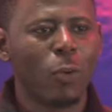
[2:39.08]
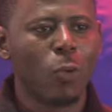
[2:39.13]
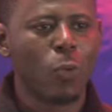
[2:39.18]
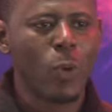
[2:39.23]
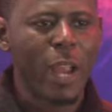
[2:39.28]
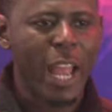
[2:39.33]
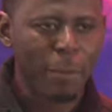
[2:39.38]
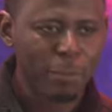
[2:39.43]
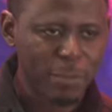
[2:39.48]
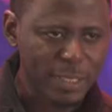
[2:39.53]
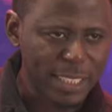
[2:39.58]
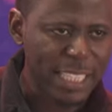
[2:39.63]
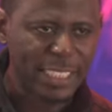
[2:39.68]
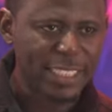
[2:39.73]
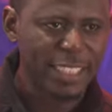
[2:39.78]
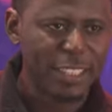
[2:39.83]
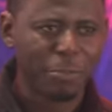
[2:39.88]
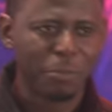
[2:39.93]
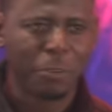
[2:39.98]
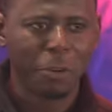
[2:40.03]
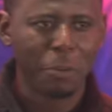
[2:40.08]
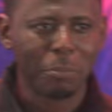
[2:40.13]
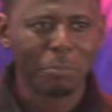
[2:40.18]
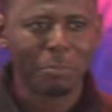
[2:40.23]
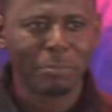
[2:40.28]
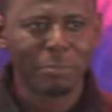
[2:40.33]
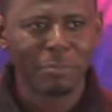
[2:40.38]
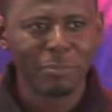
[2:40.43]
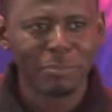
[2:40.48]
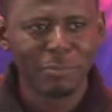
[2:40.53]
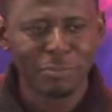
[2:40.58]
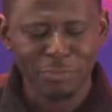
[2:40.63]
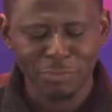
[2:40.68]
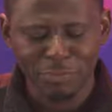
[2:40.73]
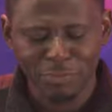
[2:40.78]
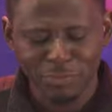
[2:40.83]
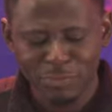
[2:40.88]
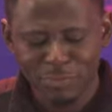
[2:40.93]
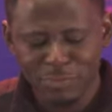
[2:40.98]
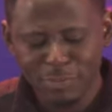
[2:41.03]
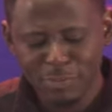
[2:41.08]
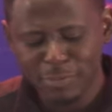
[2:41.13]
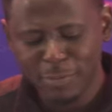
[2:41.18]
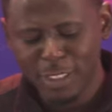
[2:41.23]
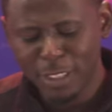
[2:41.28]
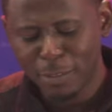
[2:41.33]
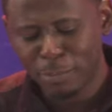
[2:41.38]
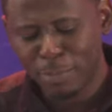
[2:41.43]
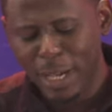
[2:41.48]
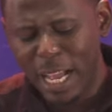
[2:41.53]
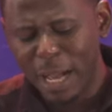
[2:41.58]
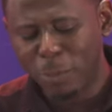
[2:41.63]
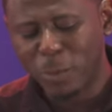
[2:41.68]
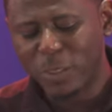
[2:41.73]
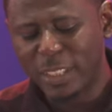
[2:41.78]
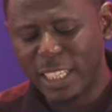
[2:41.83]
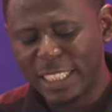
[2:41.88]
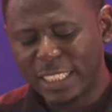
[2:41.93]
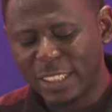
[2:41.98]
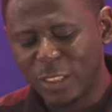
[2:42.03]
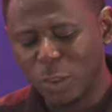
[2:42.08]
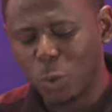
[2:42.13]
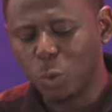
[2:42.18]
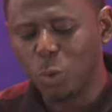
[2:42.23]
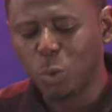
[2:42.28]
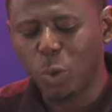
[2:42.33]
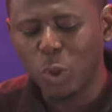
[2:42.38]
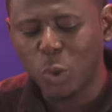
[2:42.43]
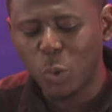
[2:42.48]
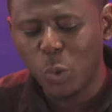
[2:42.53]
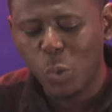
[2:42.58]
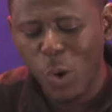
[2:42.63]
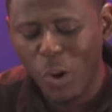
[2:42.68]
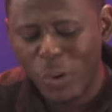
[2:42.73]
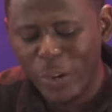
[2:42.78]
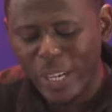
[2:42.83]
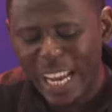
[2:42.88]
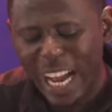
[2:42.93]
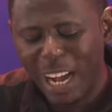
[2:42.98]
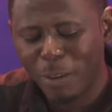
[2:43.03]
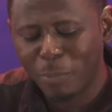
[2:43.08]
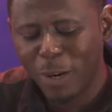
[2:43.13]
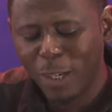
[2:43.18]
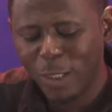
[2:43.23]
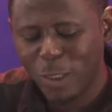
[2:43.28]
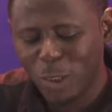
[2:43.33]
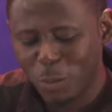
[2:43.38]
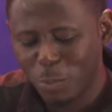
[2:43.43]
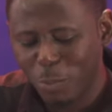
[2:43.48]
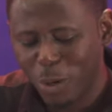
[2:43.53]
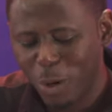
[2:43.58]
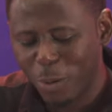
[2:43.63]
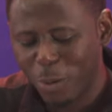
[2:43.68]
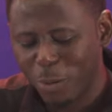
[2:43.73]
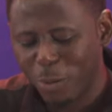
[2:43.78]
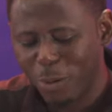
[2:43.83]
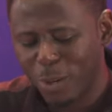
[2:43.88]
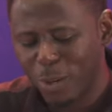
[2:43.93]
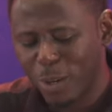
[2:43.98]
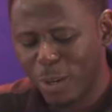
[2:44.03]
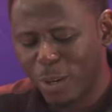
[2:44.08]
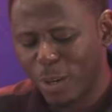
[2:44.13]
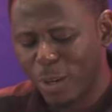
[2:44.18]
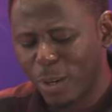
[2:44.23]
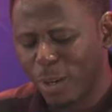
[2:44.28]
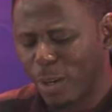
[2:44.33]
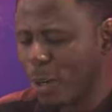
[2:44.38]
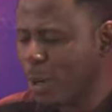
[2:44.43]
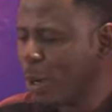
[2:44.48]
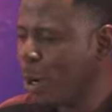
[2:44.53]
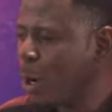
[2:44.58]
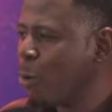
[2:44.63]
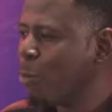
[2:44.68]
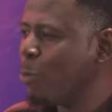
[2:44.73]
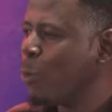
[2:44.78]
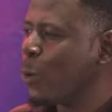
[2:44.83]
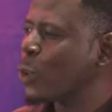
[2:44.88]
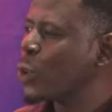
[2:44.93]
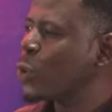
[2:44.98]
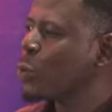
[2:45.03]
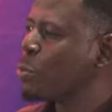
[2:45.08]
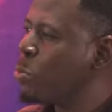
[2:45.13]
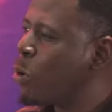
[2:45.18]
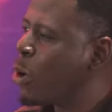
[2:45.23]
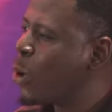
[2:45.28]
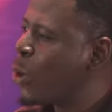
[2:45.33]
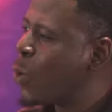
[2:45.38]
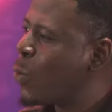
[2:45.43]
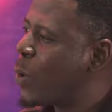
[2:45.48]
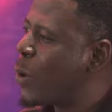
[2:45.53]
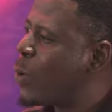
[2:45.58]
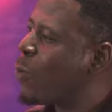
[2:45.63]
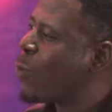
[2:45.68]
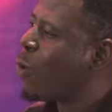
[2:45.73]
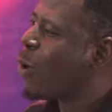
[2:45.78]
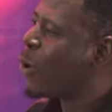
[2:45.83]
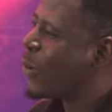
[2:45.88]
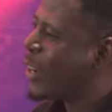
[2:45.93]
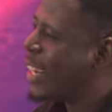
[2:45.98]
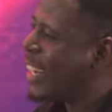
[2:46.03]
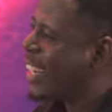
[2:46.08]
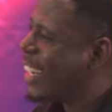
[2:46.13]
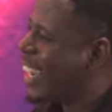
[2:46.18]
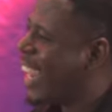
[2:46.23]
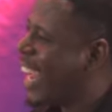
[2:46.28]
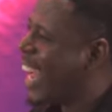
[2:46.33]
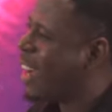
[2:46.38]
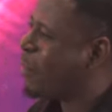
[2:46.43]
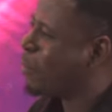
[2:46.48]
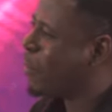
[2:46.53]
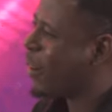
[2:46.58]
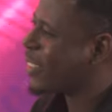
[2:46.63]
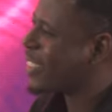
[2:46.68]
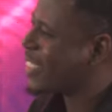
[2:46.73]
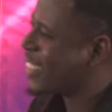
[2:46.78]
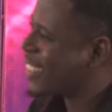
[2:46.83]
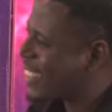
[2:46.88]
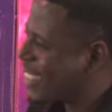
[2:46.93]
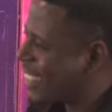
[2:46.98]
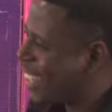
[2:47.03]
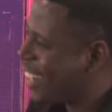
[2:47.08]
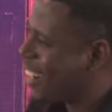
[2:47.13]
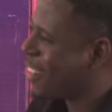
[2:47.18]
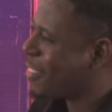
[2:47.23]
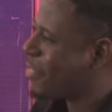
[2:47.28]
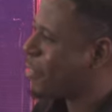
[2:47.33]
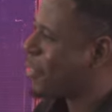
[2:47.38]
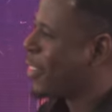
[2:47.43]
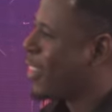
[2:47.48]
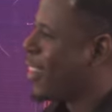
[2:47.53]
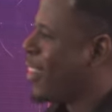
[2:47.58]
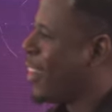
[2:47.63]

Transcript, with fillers: where I'm starting from. Bible says, "Do not worry about tomorrow, for tomorrow will worry about itself."